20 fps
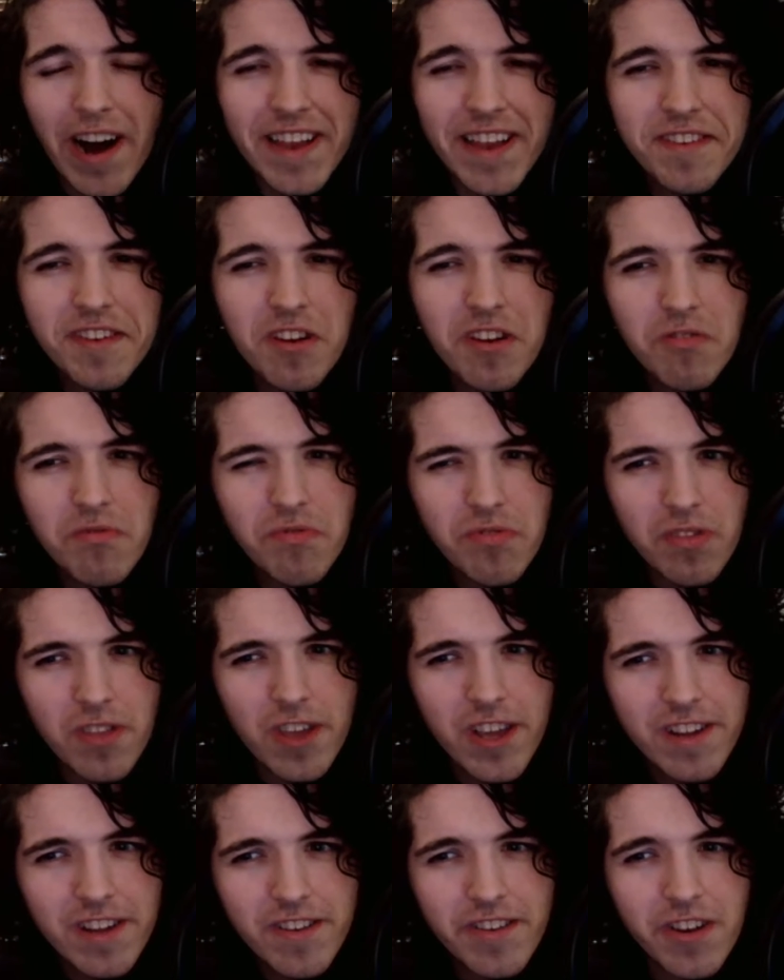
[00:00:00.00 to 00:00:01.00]
I don't
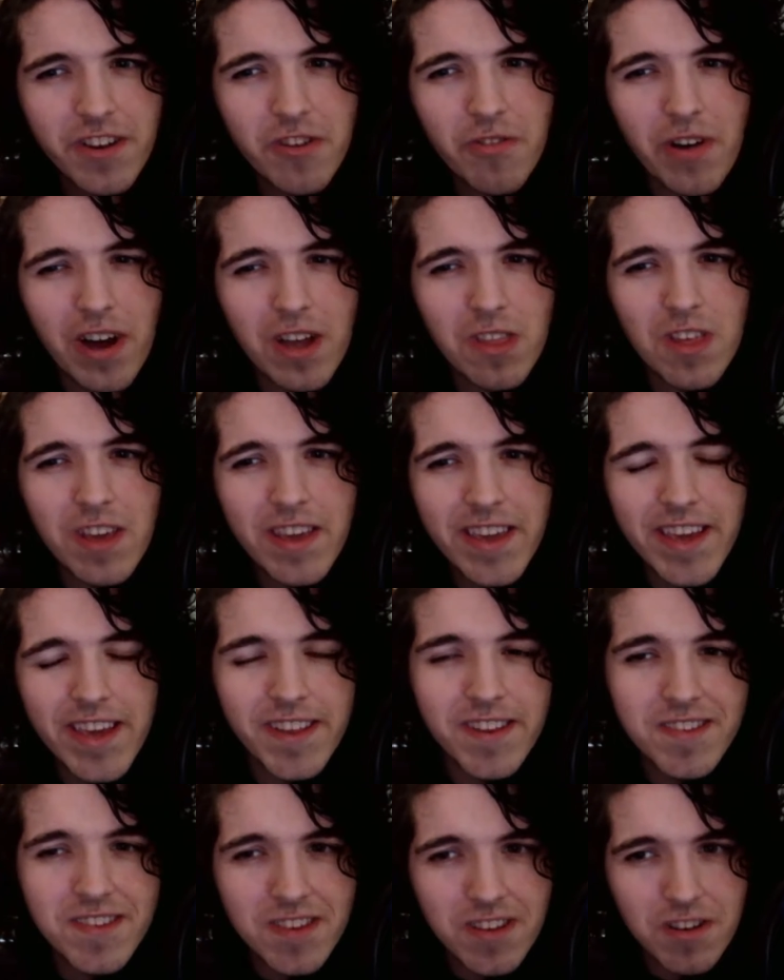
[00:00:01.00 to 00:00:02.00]
think so. I think
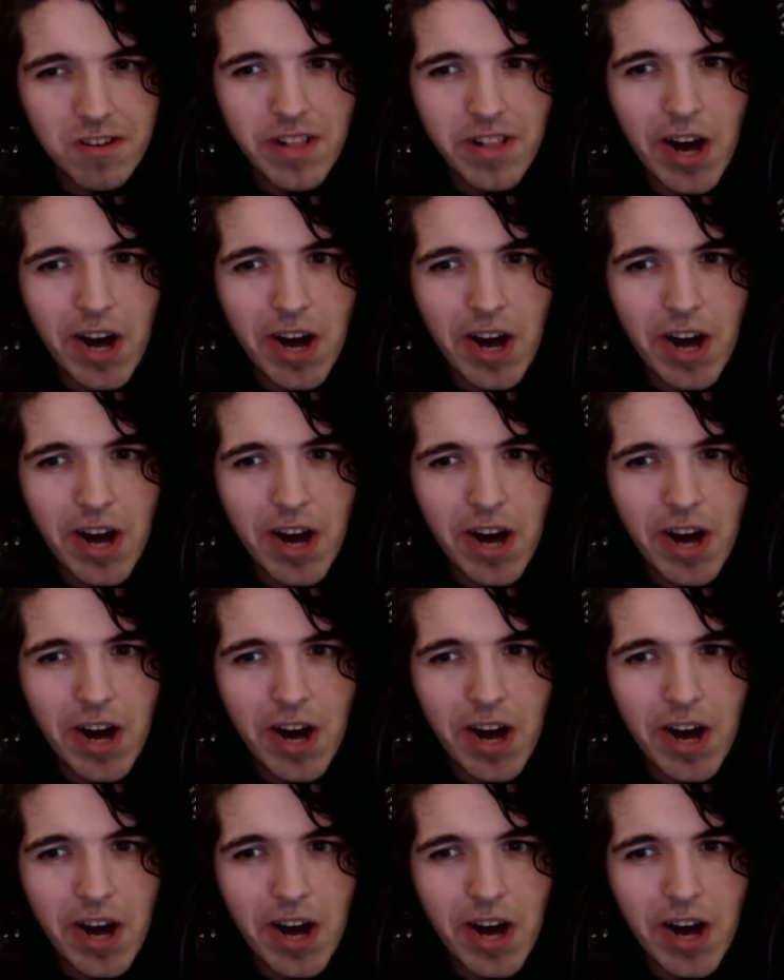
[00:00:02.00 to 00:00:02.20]
he's still